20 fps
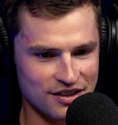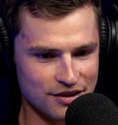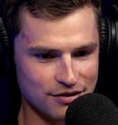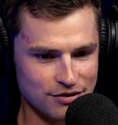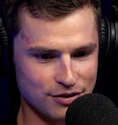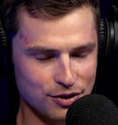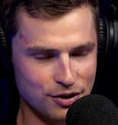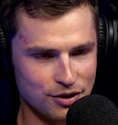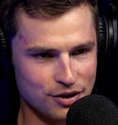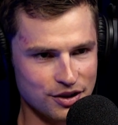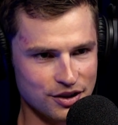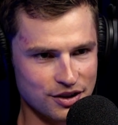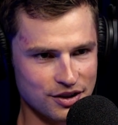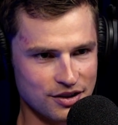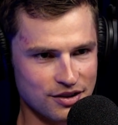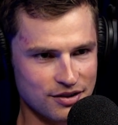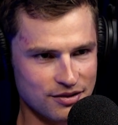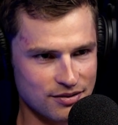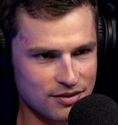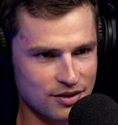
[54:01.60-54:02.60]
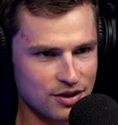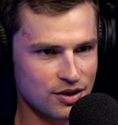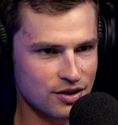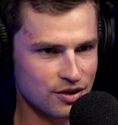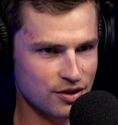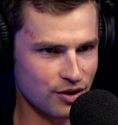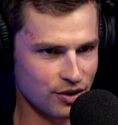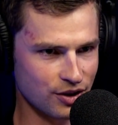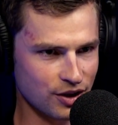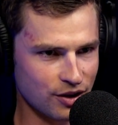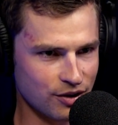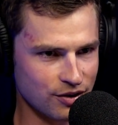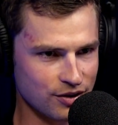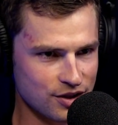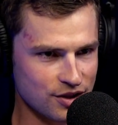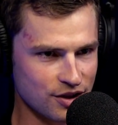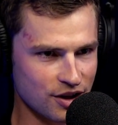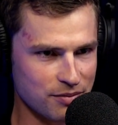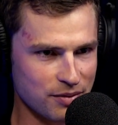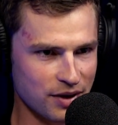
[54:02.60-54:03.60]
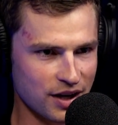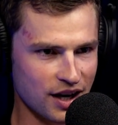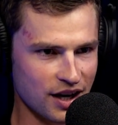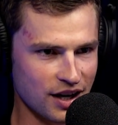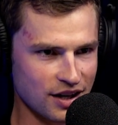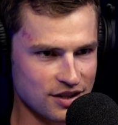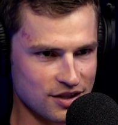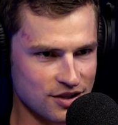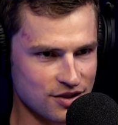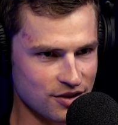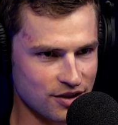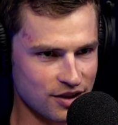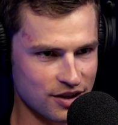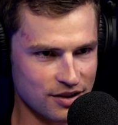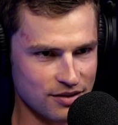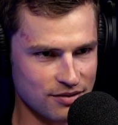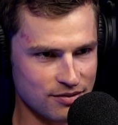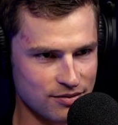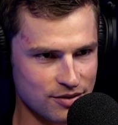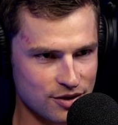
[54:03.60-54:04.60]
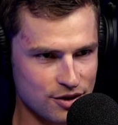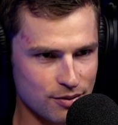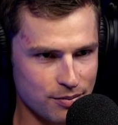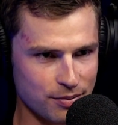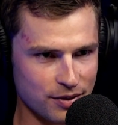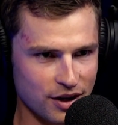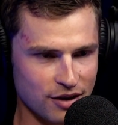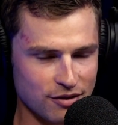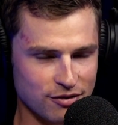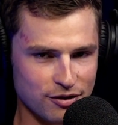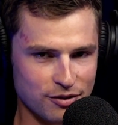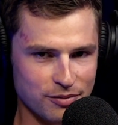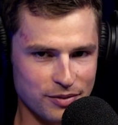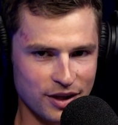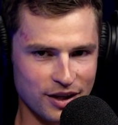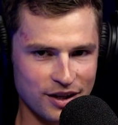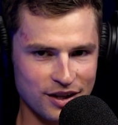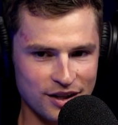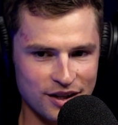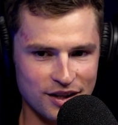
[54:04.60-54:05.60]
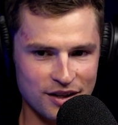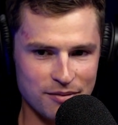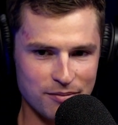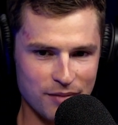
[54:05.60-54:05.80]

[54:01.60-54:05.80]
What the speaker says: I've gone and got the on-site mechanic to try and swap it out for me.